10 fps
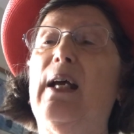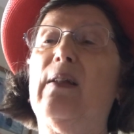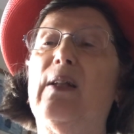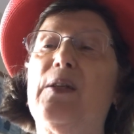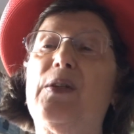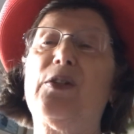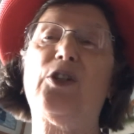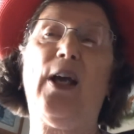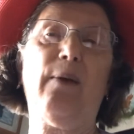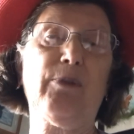And this is
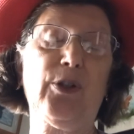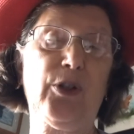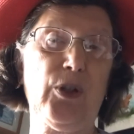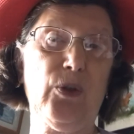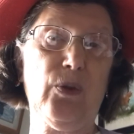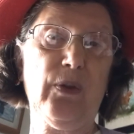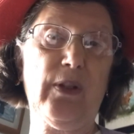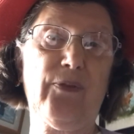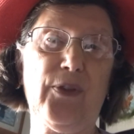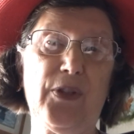chapter 2,
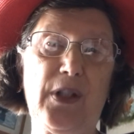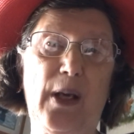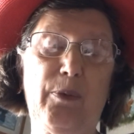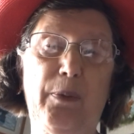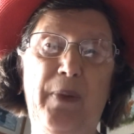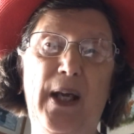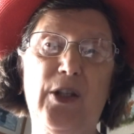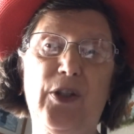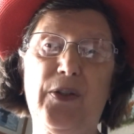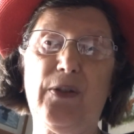the first couple
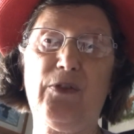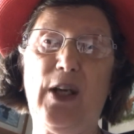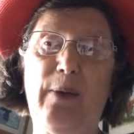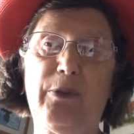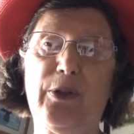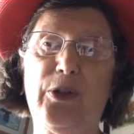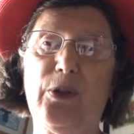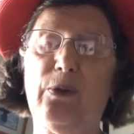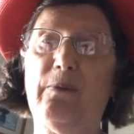pages of chapter 2.